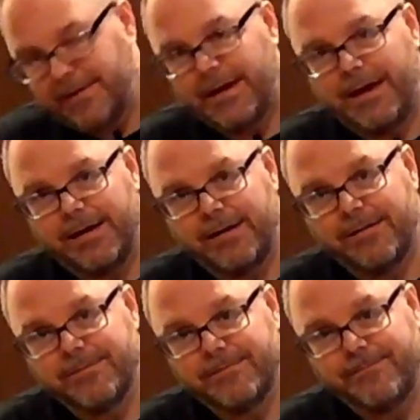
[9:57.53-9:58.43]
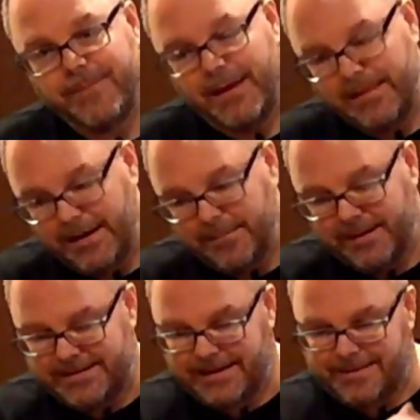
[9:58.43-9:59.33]
the egg, and then I'm going
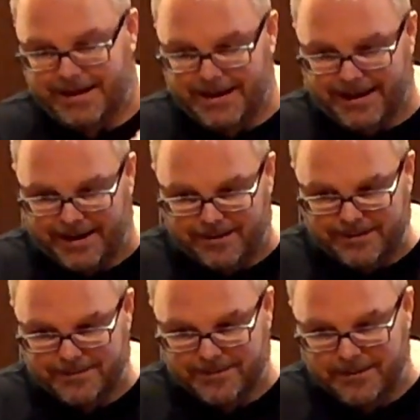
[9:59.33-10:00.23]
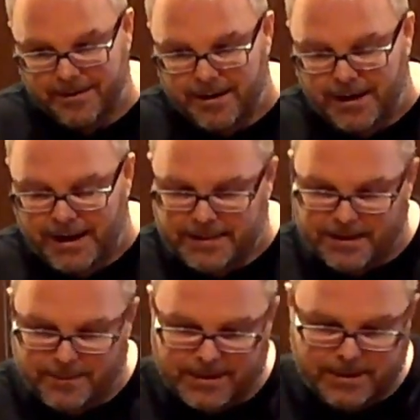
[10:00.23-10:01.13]
to take the egg out, And then
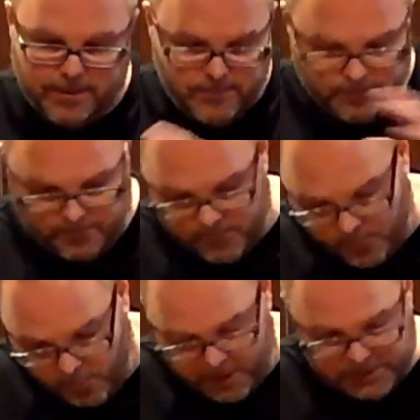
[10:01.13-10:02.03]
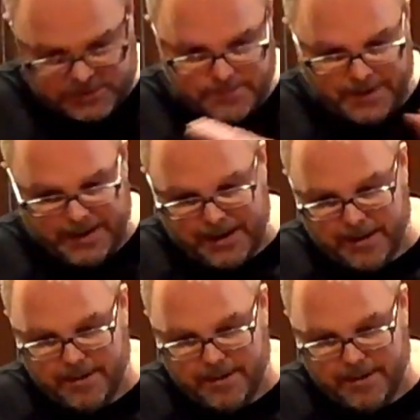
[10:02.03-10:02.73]
I'm gonna wash my